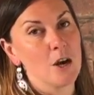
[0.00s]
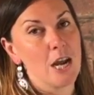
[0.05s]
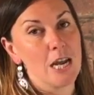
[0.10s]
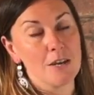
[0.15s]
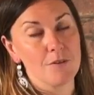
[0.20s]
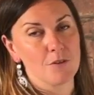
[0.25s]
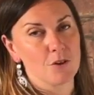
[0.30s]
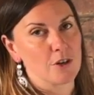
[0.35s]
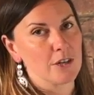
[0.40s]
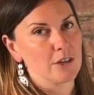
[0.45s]

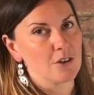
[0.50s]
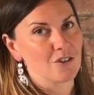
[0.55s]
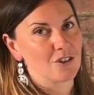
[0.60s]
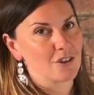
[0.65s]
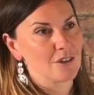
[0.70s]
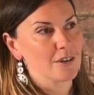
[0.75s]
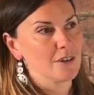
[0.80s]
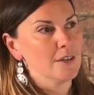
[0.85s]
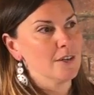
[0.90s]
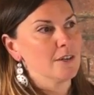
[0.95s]
if you're
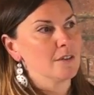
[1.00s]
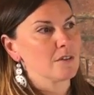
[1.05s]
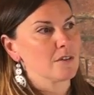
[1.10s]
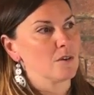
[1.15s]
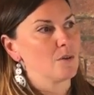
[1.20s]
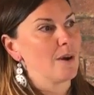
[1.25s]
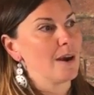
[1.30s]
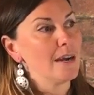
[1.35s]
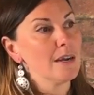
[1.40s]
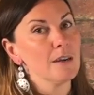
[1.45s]
injured. So
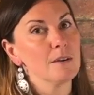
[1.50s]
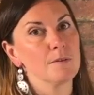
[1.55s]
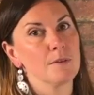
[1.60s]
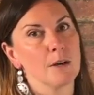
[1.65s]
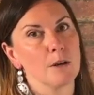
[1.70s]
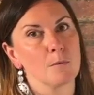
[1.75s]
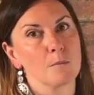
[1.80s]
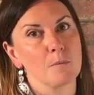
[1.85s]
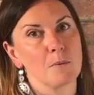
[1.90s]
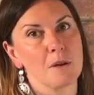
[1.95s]
I have
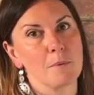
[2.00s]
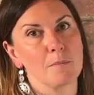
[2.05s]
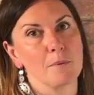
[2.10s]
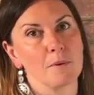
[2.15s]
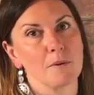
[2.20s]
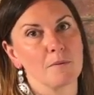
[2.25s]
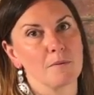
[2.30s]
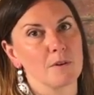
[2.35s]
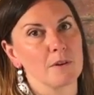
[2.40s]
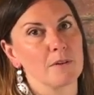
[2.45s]
helped
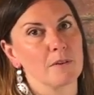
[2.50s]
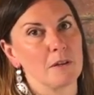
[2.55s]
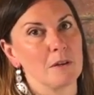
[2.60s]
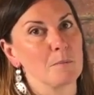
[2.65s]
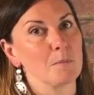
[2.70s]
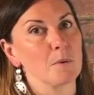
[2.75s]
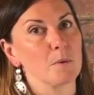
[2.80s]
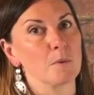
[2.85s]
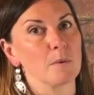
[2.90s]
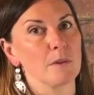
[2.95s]
people, for
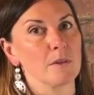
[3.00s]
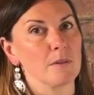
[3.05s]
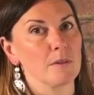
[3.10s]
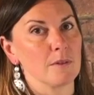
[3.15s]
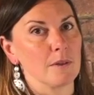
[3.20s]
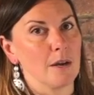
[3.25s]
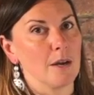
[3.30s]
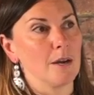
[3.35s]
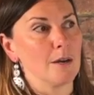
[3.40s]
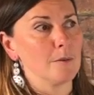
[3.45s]
example, with
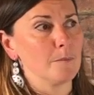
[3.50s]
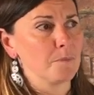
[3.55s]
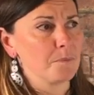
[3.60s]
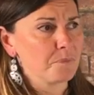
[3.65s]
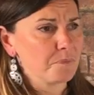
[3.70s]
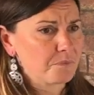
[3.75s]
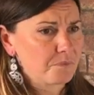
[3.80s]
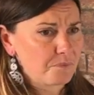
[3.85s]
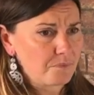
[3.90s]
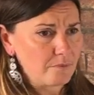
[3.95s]
um,
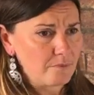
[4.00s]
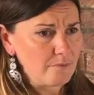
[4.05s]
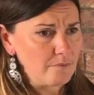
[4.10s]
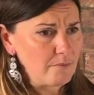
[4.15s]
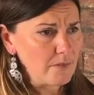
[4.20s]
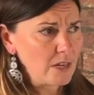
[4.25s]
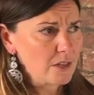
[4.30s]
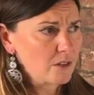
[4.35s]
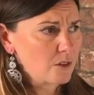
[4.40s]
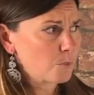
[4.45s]

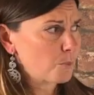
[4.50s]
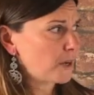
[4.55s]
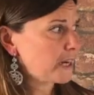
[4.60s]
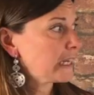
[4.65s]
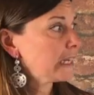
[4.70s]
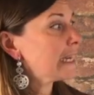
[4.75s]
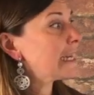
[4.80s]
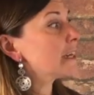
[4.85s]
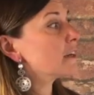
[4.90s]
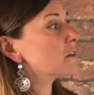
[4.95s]

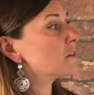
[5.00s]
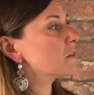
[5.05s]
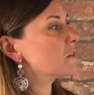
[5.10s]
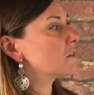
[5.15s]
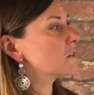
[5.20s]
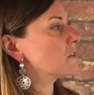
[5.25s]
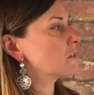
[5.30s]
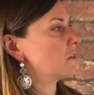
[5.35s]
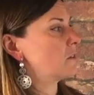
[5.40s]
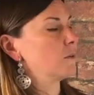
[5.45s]
sprained
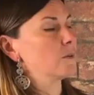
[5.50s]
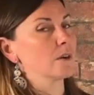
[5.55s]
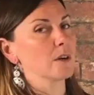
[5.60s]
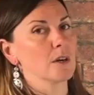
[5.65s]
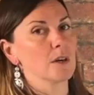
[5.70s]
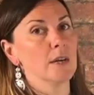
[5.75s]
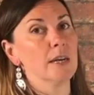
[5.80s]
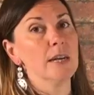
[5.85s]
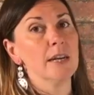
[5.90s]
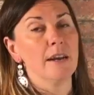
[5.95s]
ankles or
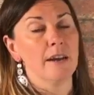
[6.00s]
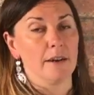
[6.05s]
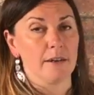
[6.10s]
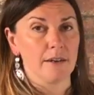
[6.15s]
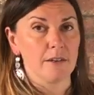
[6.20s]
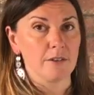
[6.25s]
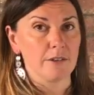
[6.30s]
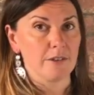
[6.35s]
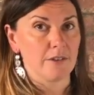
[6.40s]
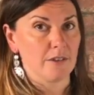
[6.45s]

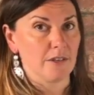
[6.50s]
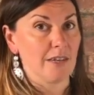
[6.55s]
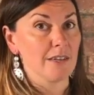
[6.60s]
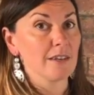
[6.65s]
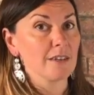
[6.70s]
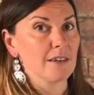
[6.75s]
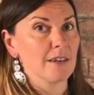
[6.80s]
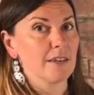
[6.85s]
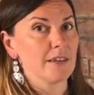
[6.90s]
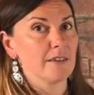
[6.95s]
Achilles
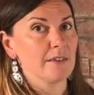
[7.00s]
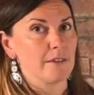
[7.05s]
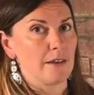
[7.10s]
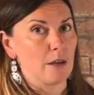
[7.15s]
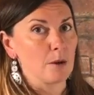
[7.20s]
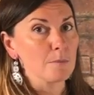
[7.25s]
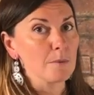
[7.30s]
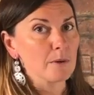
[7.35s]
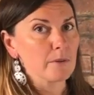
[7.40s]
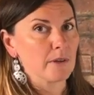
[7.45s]
tendonitis,
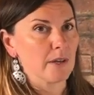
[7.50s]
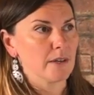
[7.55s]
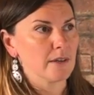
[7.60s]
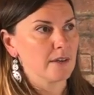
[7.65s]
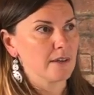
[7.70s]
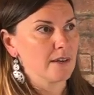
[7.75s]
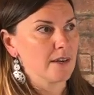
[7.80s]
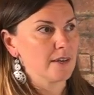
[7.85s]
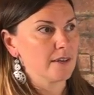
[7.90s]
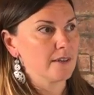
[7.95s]
elbow
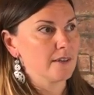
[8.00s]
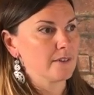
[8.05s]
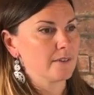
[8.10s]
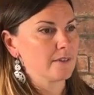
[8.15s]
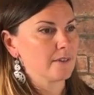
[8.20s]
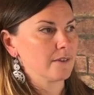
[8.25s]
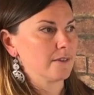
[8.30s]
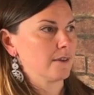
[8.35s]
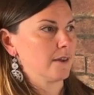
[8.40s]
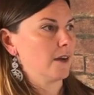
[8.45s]

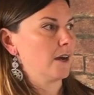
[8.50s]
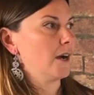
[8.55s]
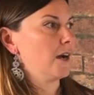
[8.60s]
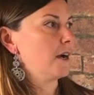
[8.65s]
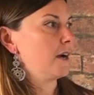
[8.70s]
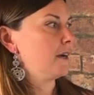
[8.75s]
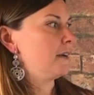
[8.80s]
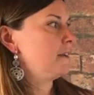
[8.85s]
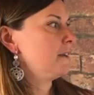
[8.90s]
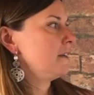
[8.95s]
tendonitis.
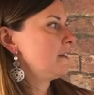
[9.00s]
Uh,